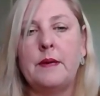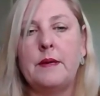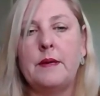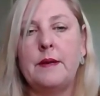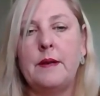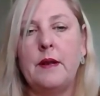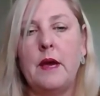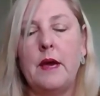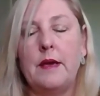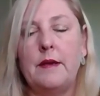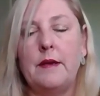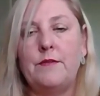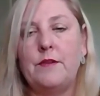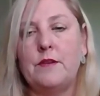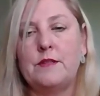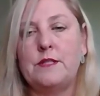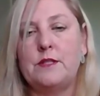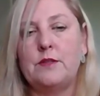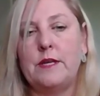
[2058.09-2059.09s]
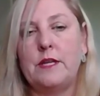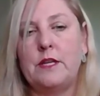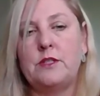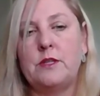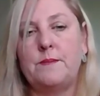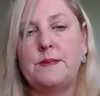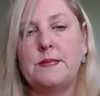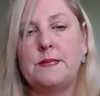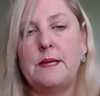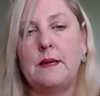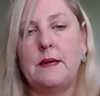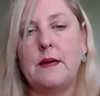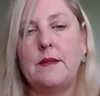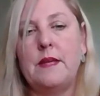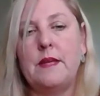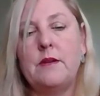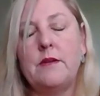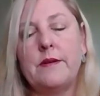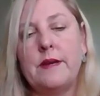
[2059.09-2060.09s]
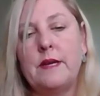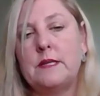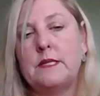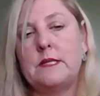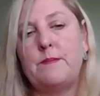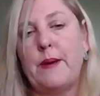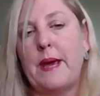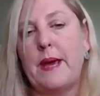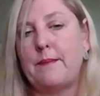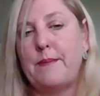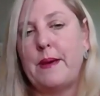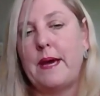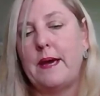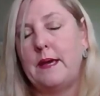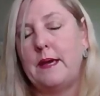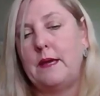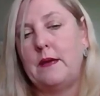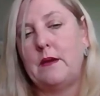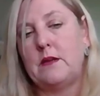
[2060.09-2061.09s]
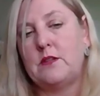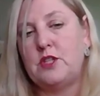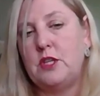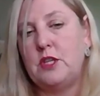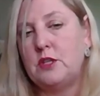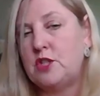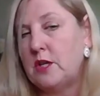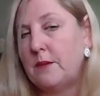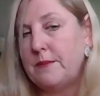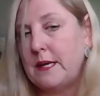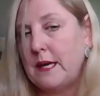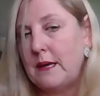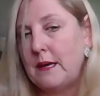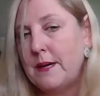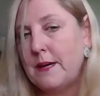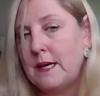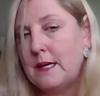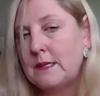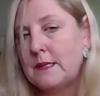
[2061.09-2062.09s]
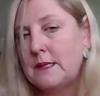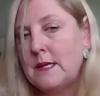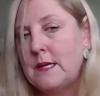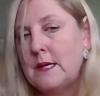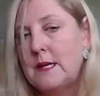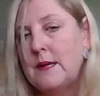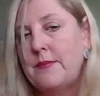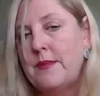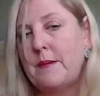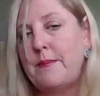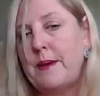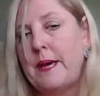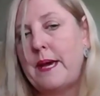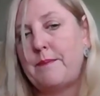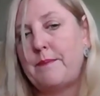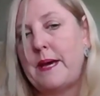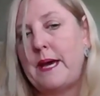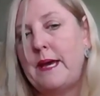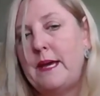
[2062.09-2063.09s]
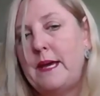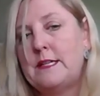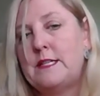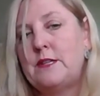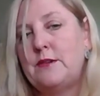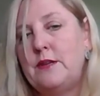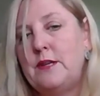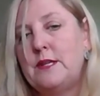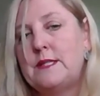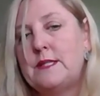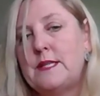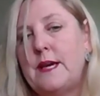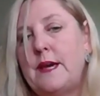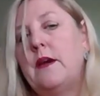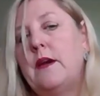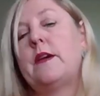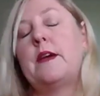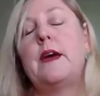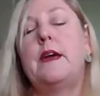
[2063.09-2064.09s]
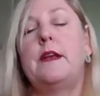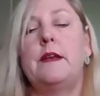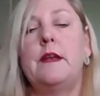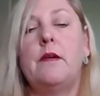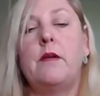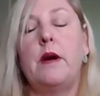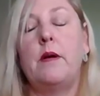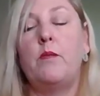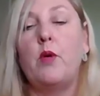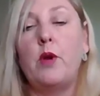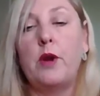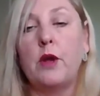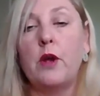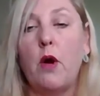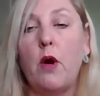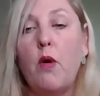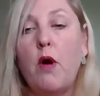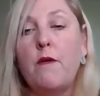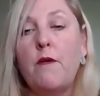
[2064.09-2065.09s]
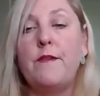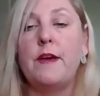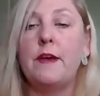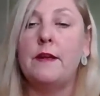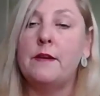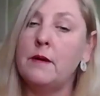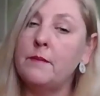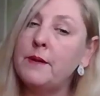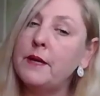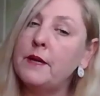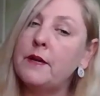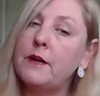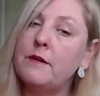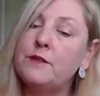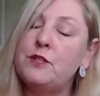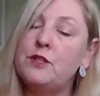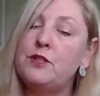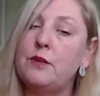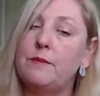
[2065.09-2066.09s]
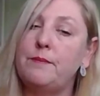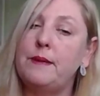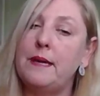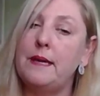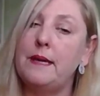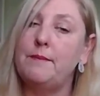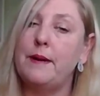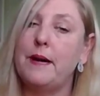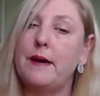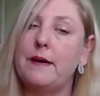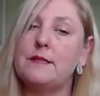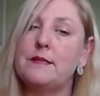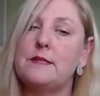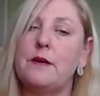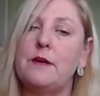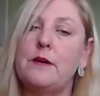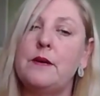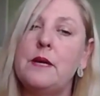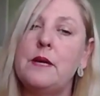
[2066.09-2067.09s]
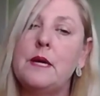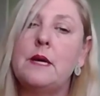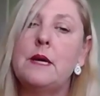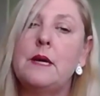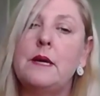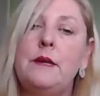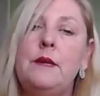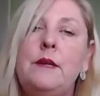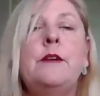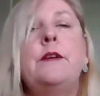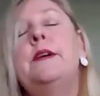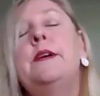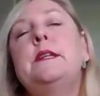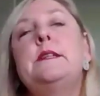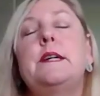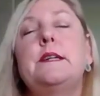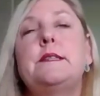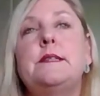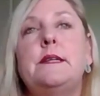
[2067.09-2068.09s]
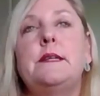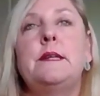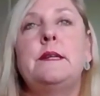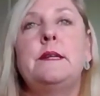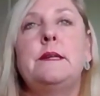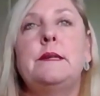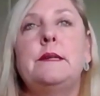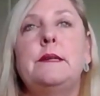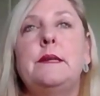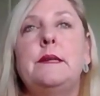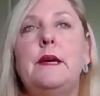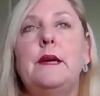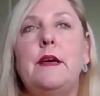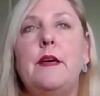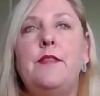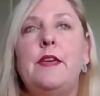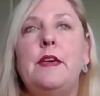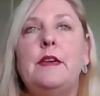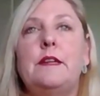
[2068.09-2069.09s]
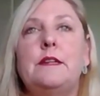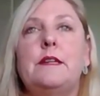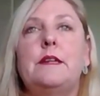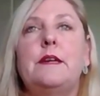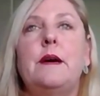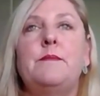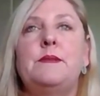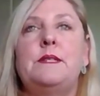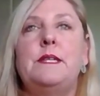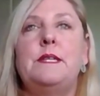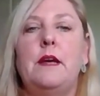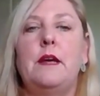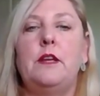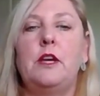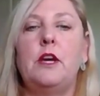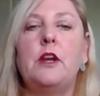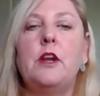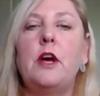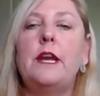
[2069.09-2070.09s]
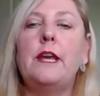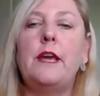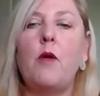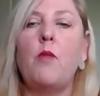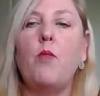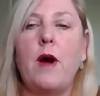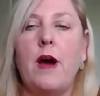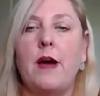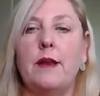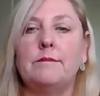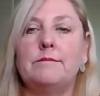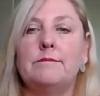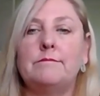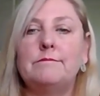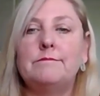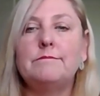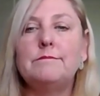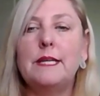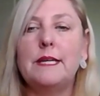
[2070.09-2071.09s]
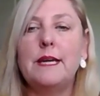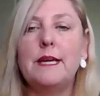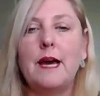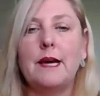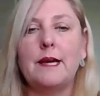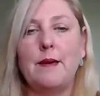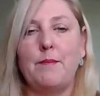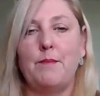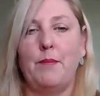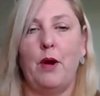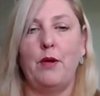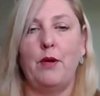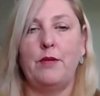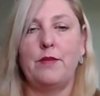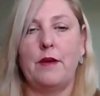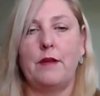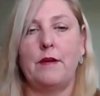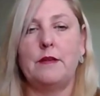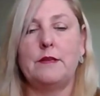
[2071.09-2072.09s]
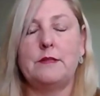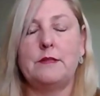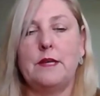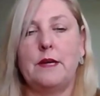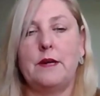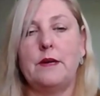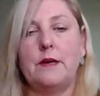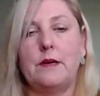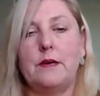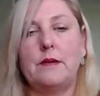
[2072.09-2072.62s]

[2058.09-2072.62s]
like if you're still getting JobSeeker, they're not going to back pay your JobKeeper. They'll back pay it till you say, okay, now I want to go off it and I'm going to go into JobKeeper. So, you know, I think it comes down, you can only get one. You can't get both. So,